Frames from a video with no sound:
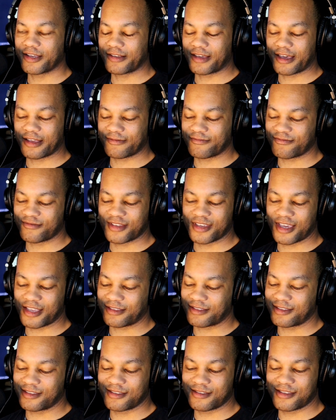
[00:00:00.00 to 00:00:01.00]
at, it
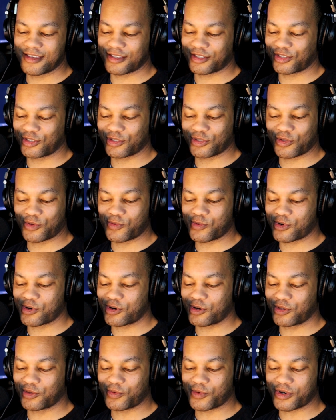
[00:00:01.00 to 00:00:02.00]
this is the
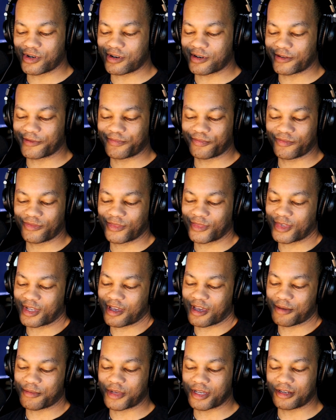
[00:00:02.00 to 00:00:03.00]
world where,
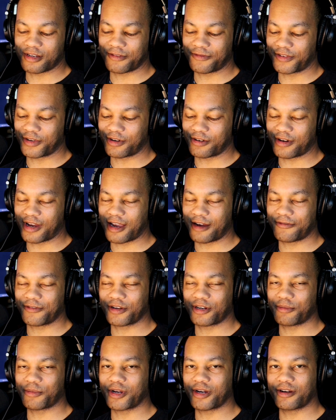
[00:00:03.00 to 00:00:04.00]
I mean, if you're
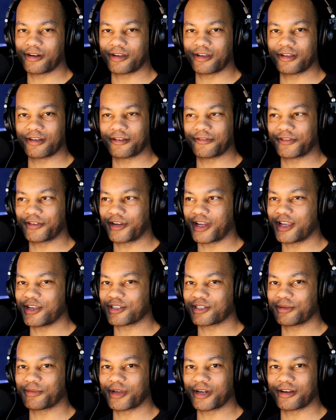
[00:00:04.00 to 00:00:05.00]
African American, if you're
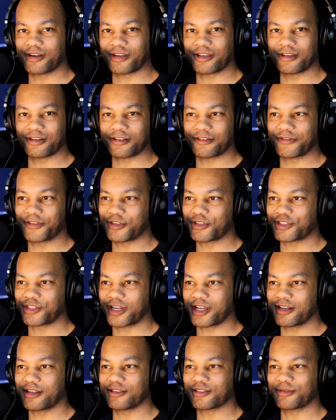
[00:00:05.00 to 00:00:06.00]
Asian American, if you're
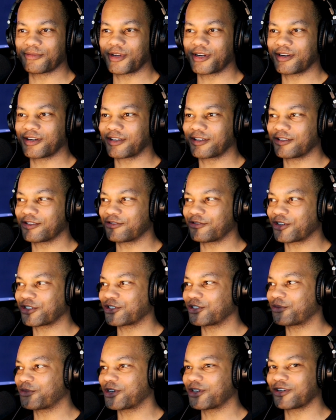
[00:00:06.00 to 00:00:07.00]
Chinese American,
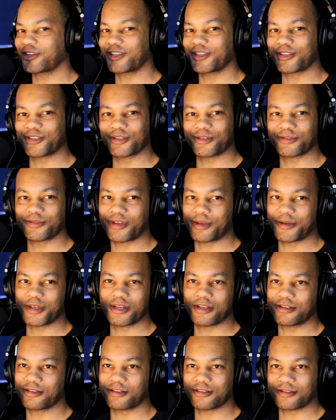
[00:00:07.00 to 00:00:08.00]
Russian American, I mean,
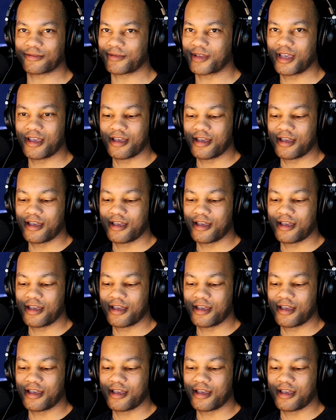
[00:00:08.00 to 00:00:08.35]
it doesn't.